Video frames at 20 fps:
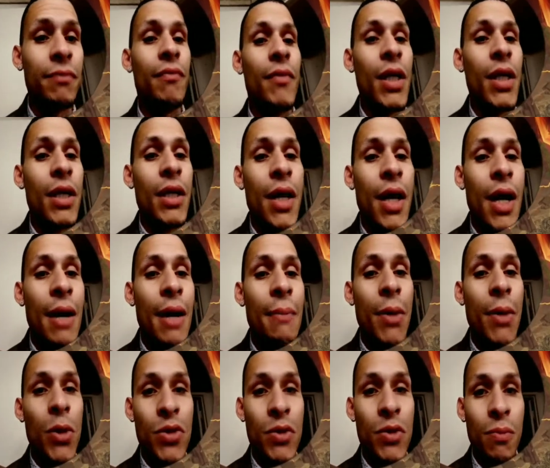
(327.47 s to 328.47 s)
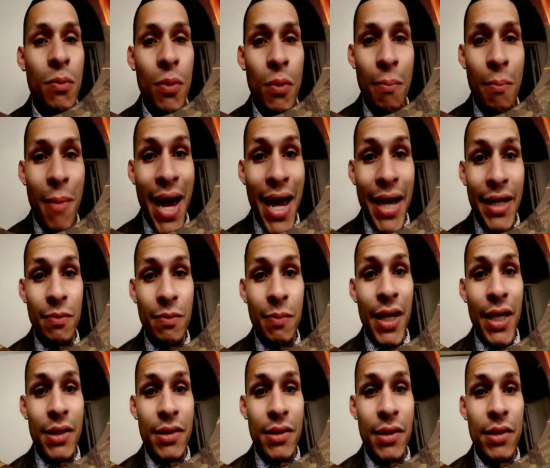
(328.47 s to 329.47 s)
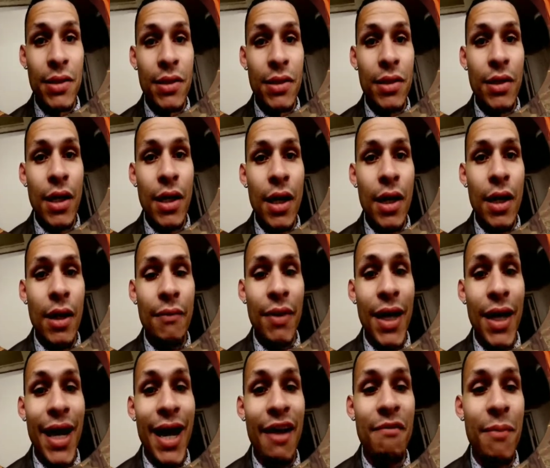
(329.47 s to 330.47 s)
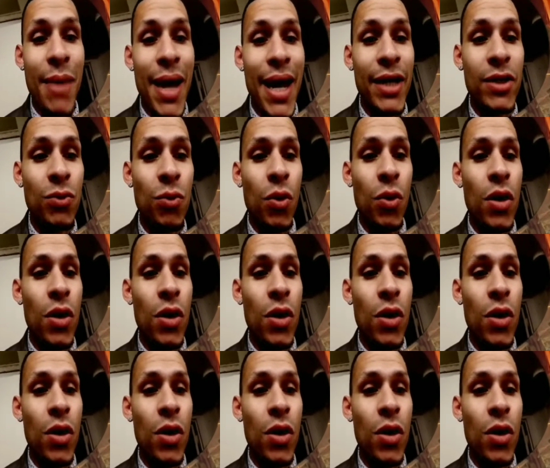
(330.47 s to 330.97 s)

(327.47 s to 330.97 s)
Most max bases that have max walls,